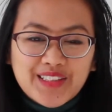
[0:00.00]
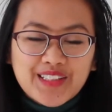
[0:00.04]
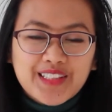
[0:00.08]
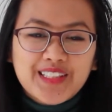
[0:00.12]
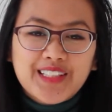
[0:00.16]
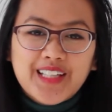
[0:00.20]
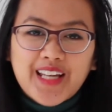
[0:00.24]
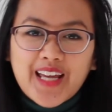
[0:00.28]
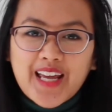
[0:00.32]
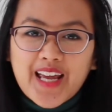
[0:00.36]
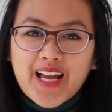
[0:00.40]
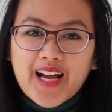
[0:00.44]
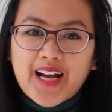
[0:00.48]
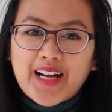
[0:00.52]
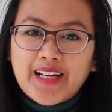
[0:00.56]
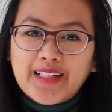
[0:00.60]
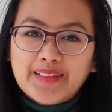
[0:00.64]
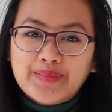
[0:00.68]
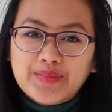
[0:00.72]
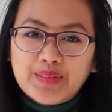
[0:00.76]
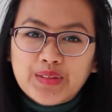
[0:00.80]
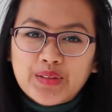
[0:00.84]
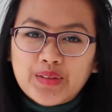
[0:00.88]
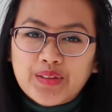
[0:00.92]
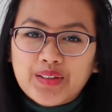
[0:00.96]
Today
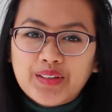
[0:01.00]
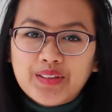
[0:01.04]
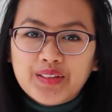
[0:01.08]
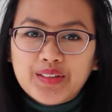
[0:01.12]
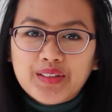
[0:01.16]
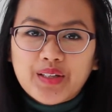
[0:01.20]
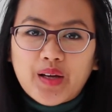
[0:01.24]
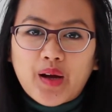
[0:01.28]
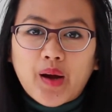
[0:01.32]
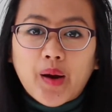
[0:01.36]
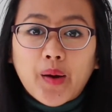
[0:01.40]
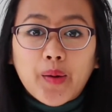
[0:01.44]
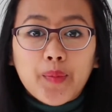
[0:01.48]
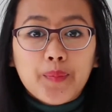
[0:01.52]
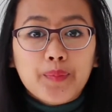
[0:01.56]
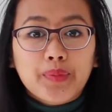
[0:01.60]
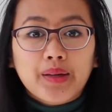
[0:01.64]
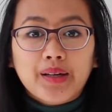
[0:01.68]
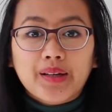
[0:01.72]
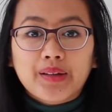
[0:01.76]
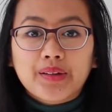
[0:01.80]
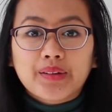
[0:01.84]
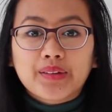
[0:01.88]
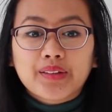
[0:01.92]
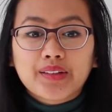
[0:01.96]
I'm going to talk
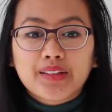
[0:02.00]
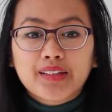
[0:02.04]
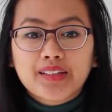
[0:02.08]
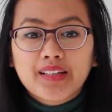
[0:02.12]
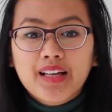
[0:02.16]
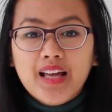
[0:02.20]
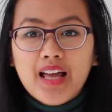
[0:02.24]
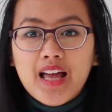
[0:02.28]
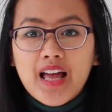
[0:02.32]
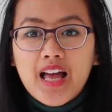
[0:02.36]
about